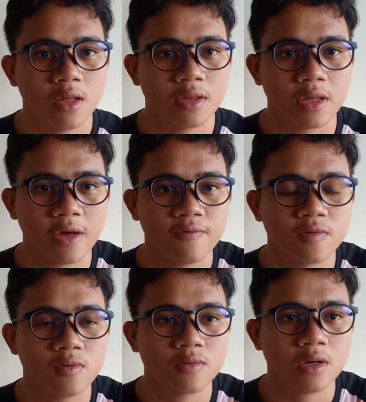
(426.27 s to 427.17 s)
shaft
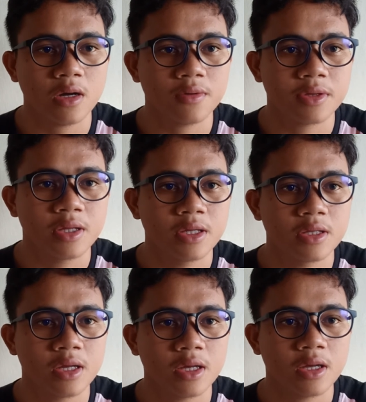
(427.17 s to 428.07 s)
to cause
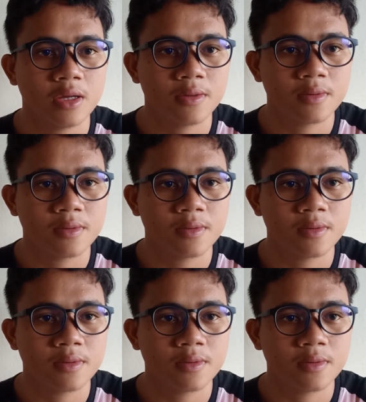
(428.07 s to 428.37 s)
the